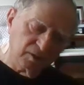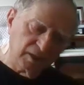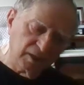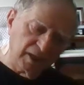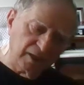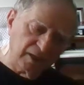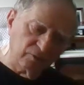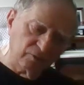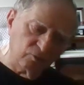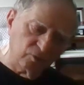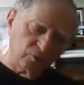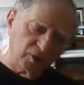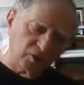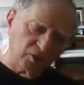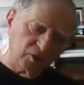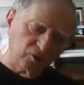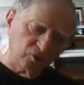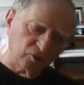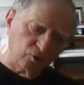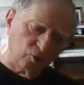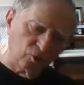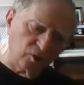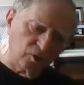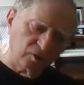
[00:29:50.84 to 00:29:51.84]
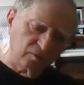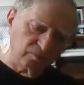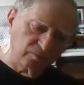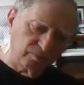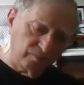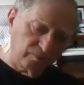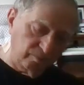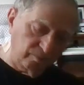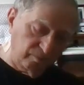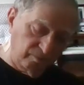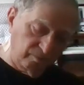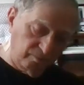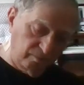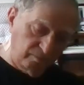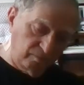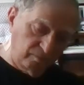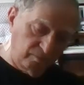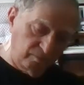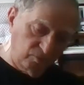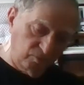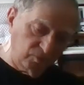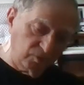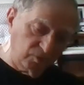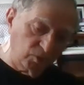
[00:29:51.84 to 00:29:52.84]
and reconnoiter
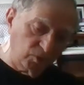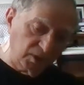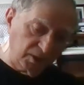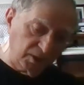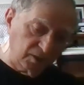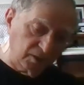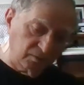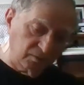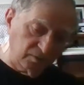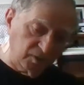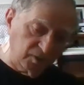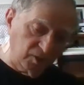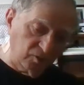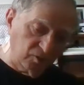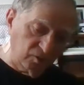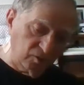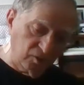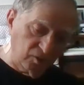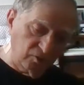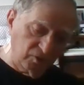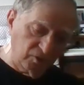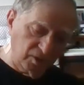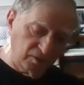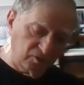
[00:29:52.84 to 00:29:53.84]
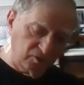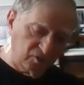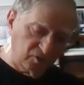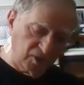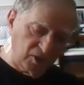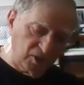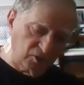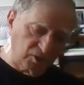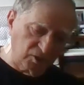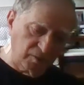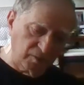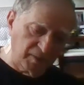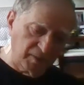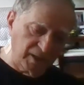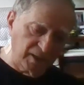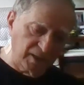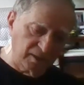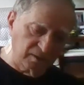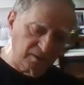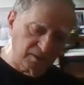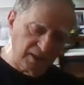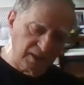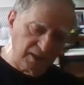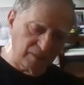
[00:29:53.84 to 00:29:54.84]
with, you know, the, the chain of
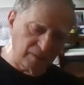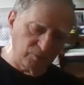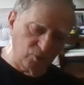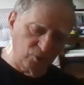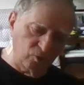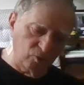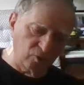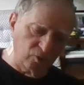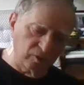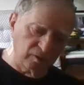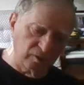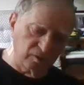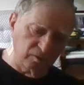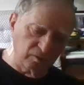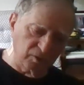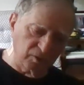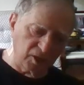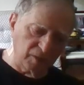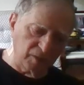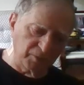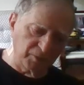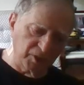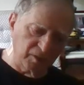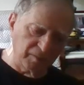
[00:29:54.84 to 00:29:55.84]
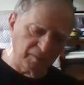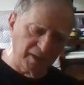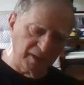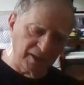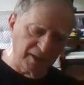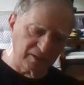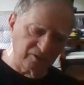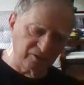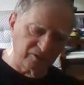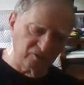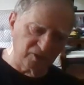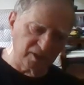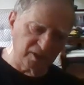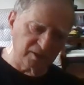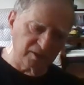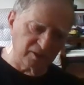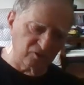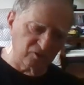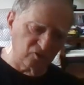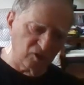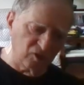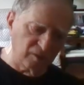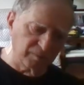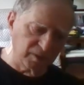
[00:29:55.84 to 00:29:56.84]
command, Hal Moore and the company commanders get in the
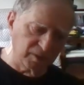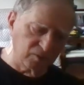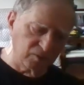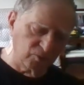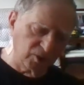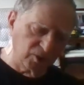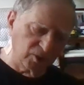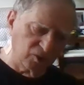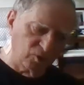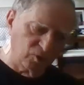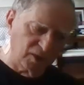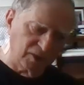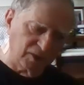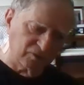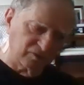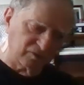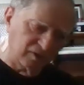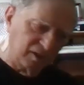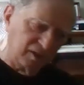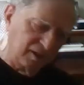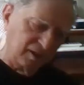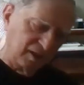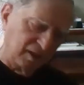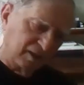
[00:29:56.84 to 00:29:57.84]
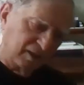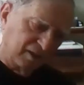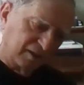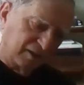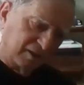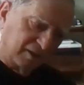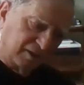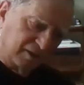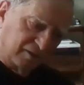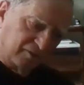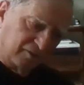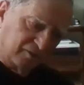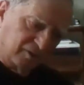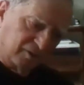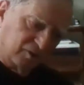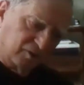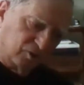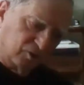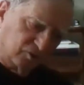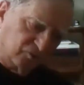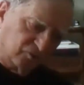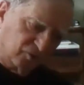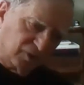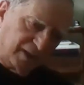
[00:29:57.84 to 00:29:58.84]
chopper and we go out and
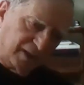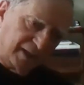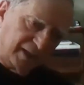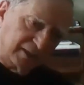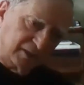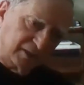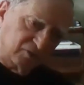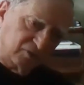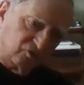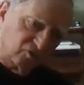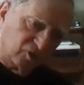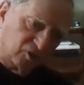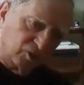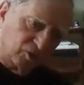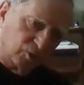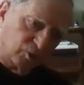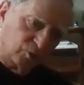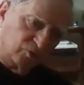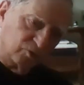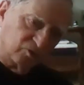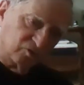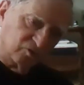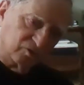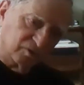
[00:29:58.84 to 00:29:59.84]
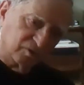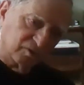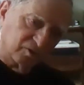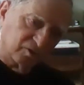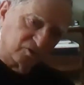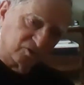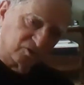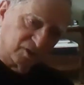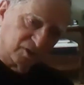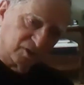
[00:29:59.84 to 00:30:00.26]
look for landing zones in this